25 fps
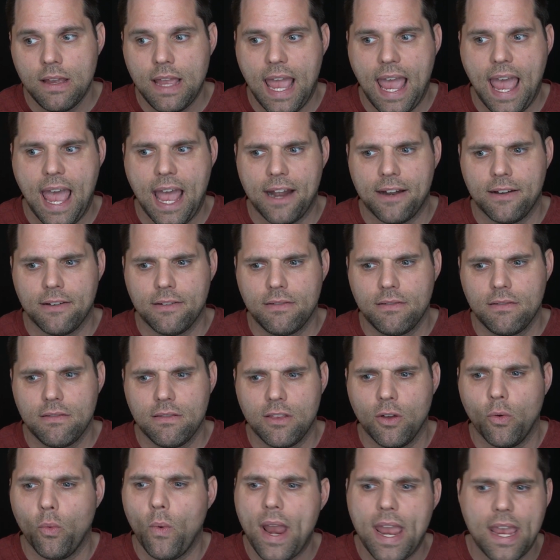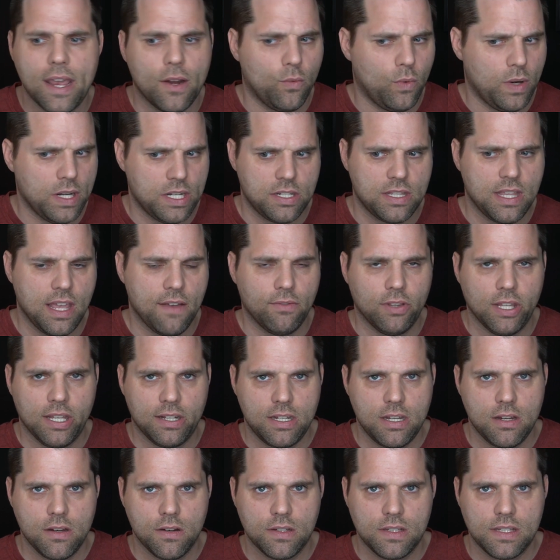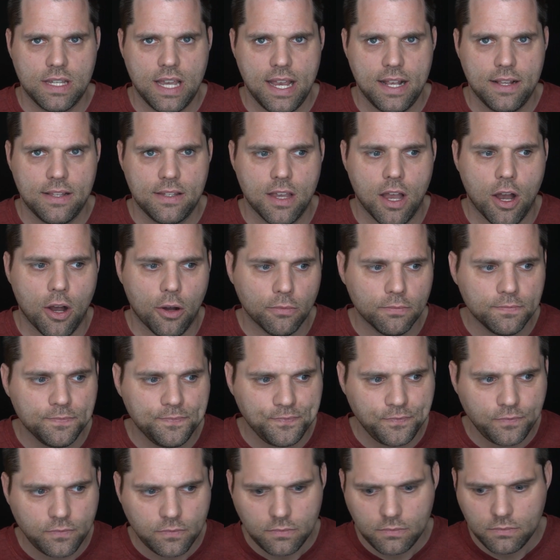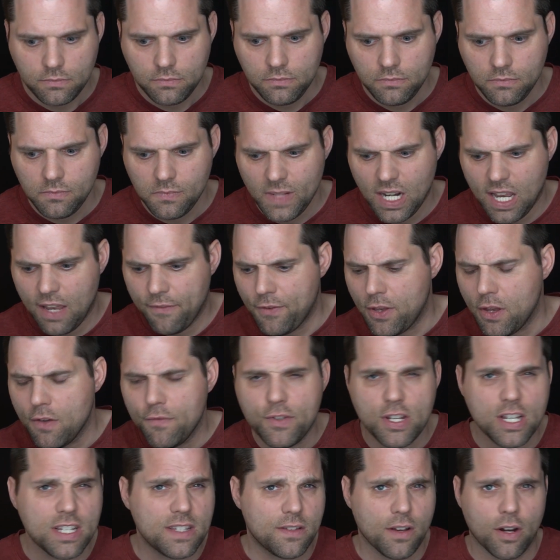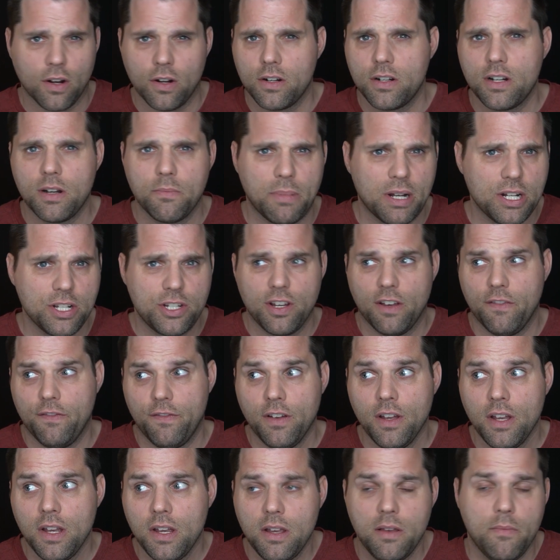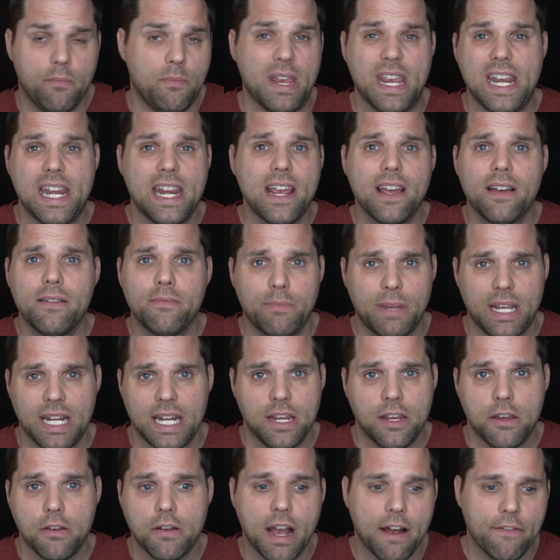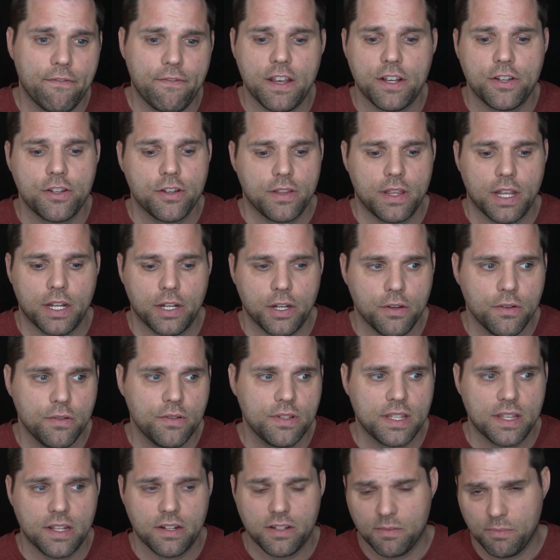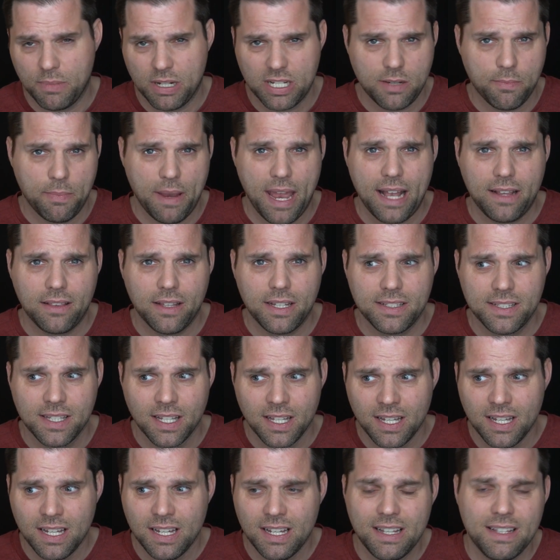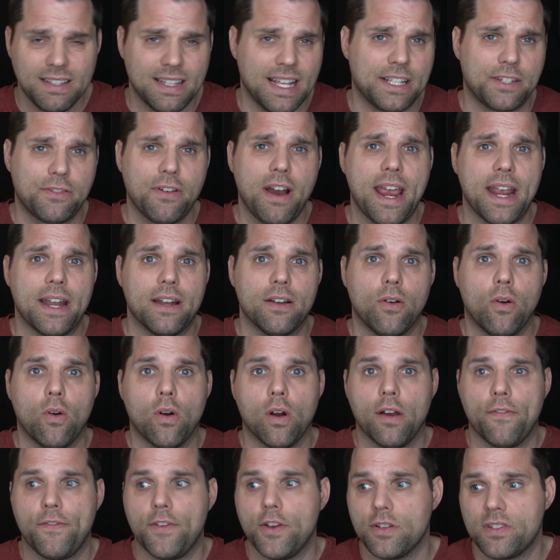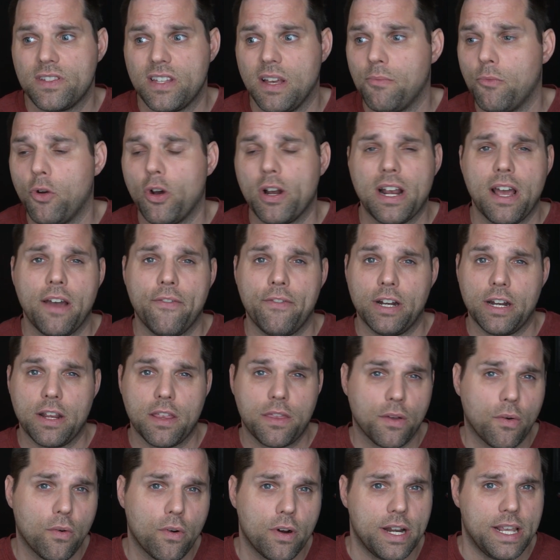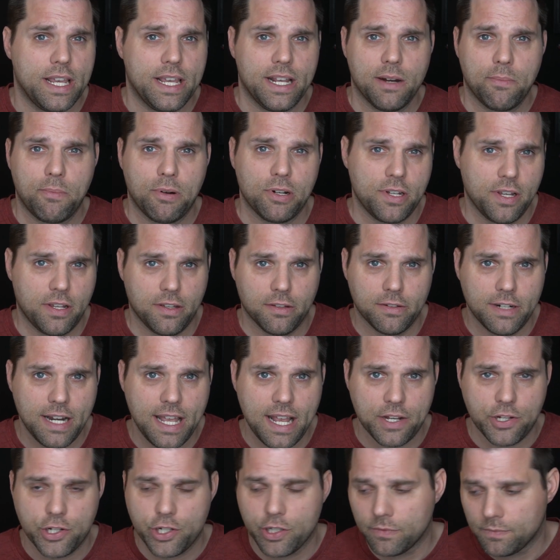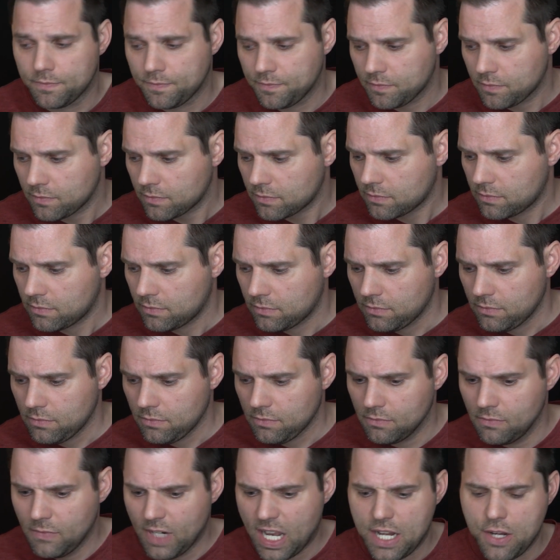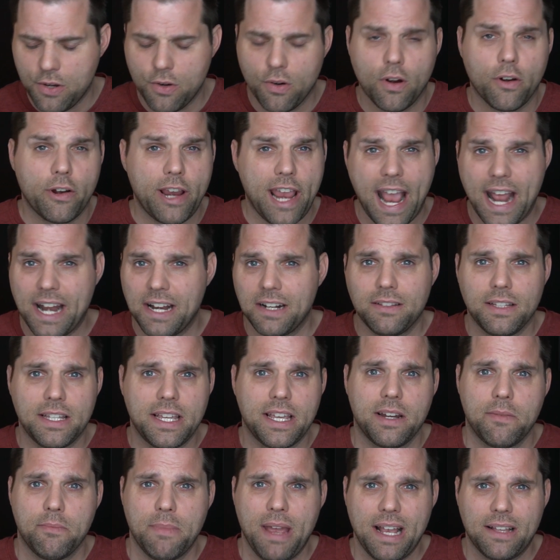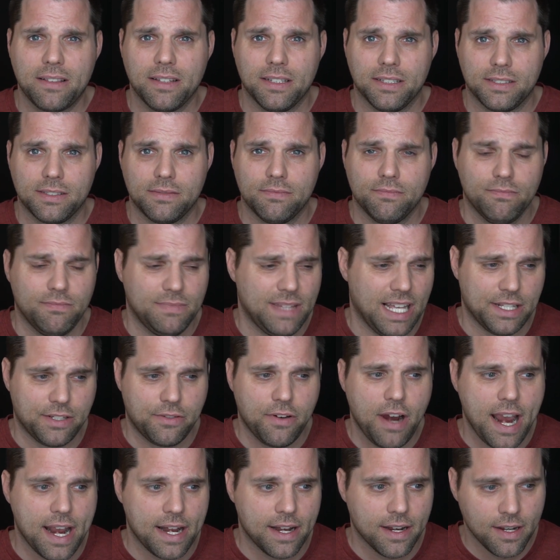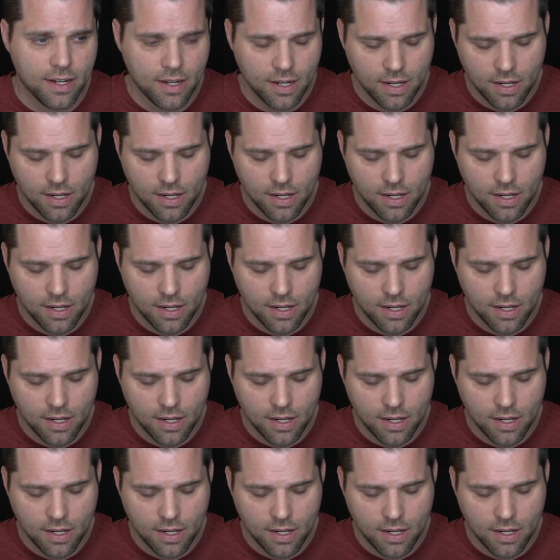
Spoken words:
And the way in which they've linked to your site. So if you've just earned a bunch of media, meaning you got featured in the news and there's a bunch of backlinks, that's great. Or if you're somewhat of an authority in a particular niche and you're organically getting backlinks, that's great.